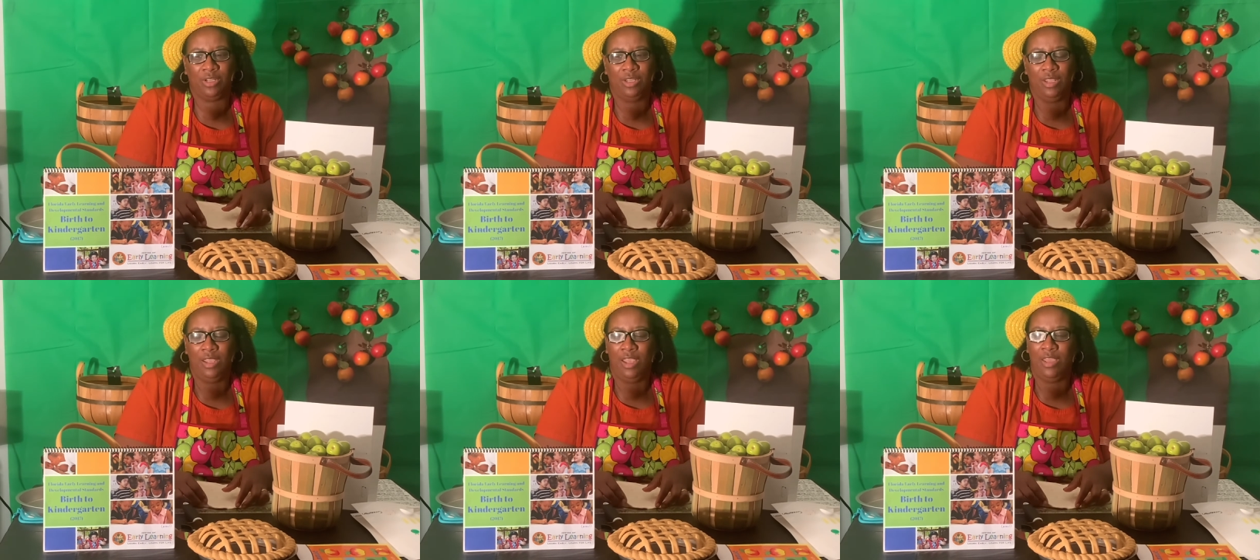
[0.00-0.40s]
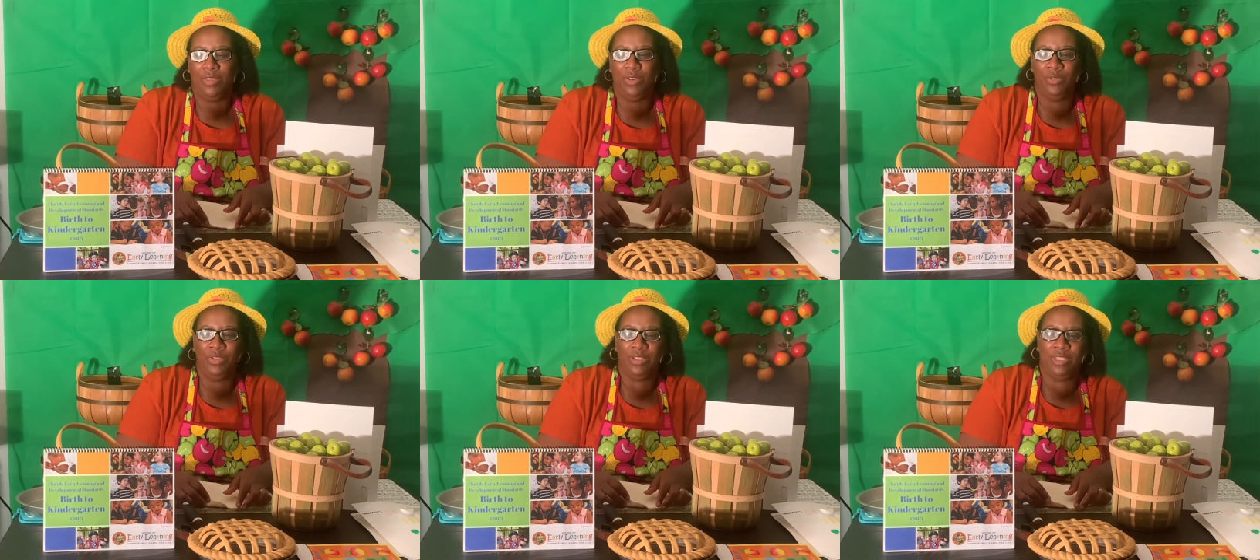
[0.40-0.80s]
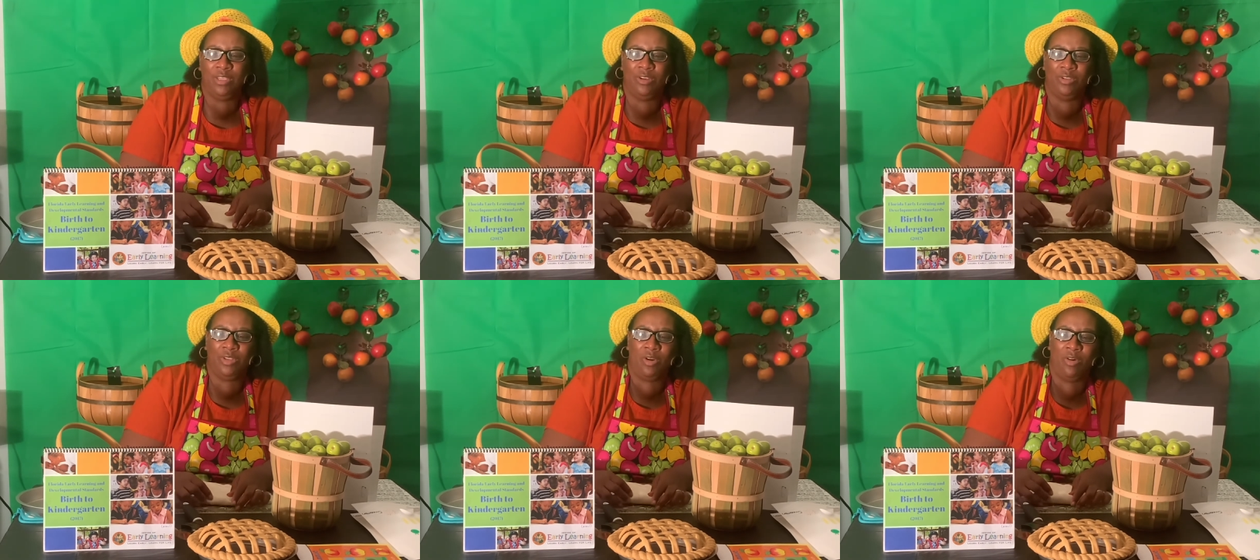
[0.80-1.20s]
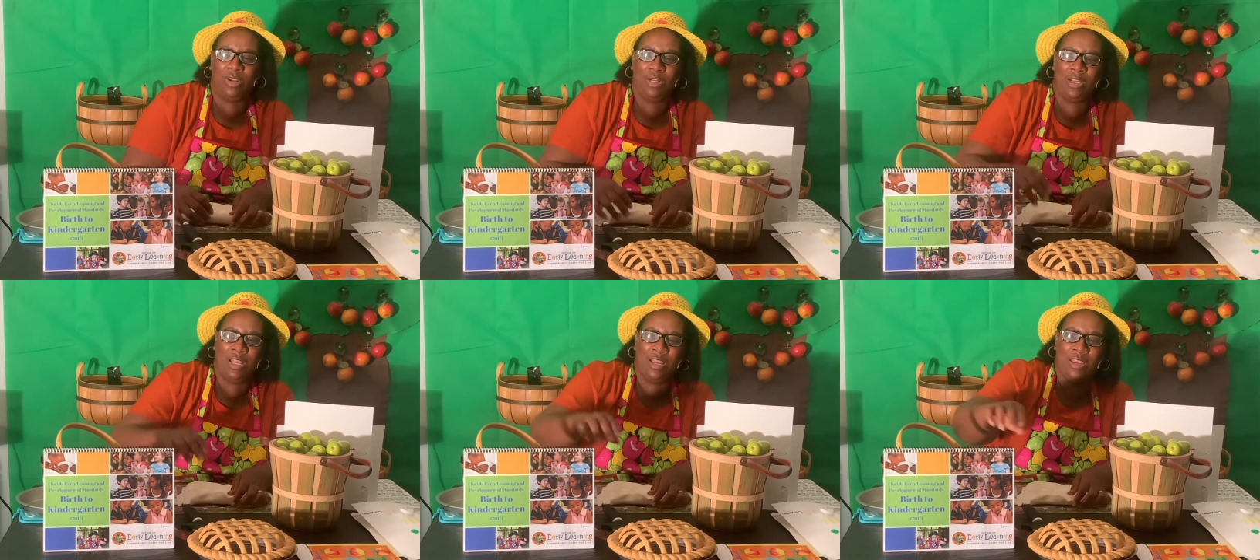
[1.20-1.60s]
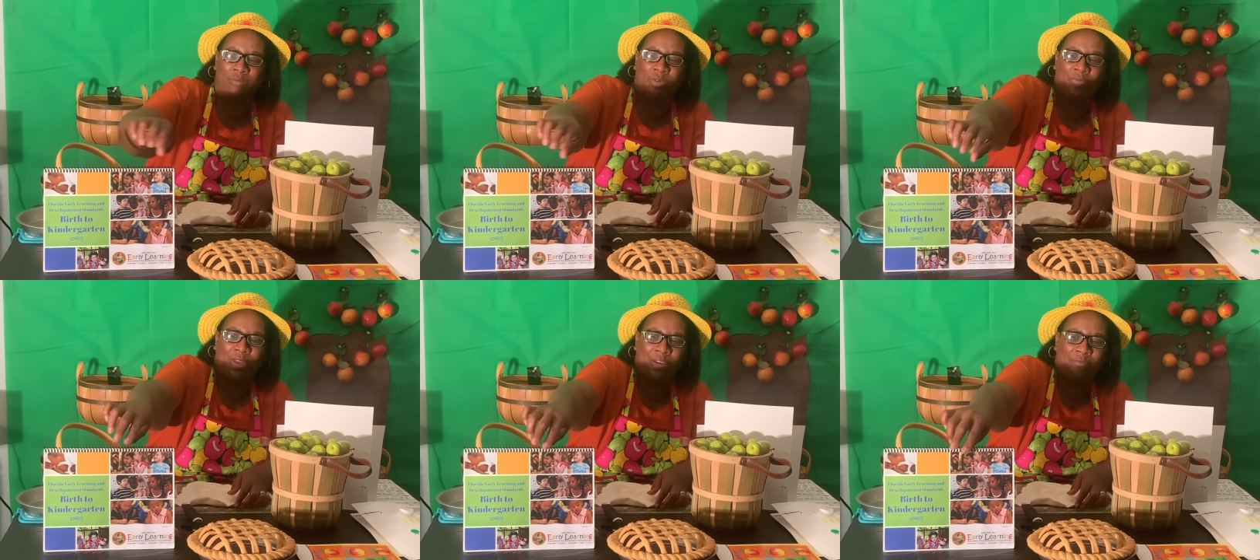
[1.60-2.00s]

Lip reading: And those skills are aligned with our